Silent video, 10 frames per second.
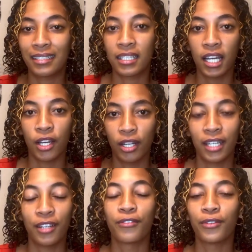tug on
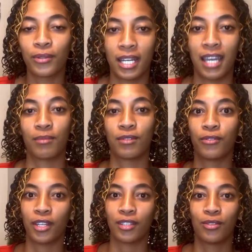it a few times
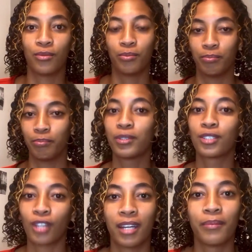for it to
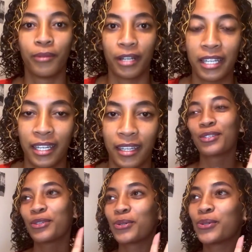start breaking.
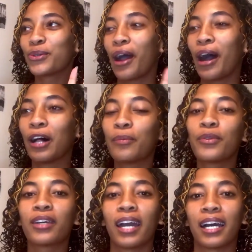To help
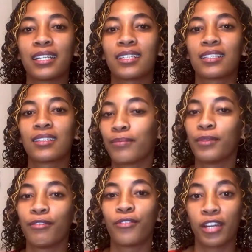you guys
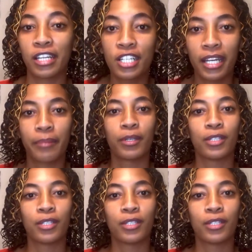differentiate